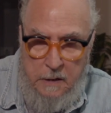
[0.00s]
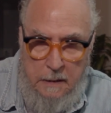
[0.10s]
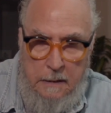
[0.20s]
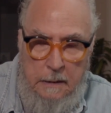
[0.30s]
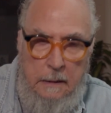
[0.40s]

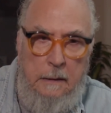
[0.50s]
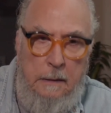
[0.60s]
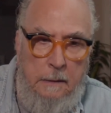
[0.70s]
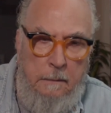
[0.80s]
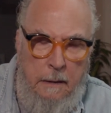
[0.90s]

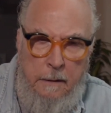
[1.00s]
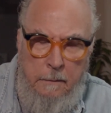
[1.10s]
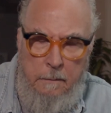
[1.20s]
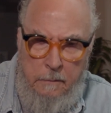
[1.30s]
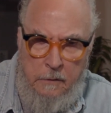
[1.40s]

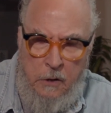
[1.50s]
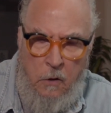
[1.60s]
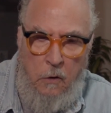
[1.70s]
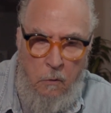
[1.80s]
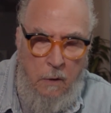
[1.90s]
I
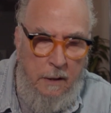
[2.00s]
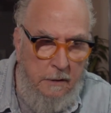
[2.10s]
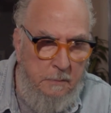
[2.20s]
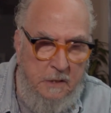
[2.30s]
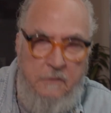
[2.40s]
recall
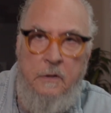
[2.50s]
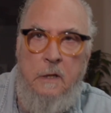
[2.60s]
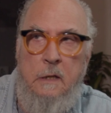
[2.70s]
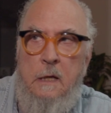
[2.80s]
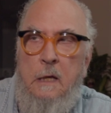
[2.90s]
one
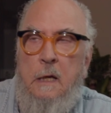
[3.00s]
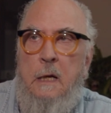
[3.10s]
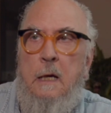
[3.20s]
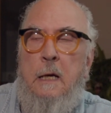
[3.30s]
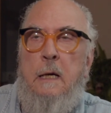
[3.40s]
specifically
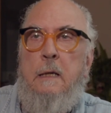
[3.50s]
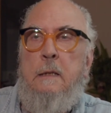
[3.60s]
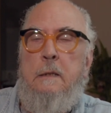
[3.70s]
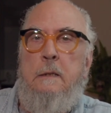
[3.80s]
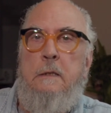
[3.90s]

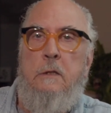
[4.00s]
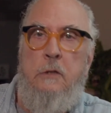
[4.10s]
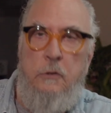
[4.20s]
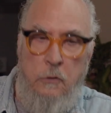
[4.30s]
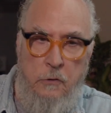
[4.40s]
at the
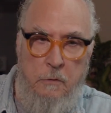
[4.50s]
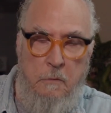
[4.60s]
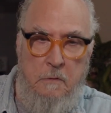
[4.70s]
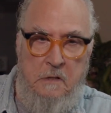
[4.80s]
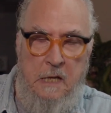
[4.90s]
auditorium
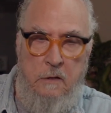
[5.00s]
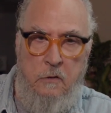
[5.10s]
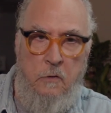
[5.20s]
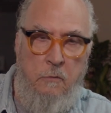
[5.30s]
of the center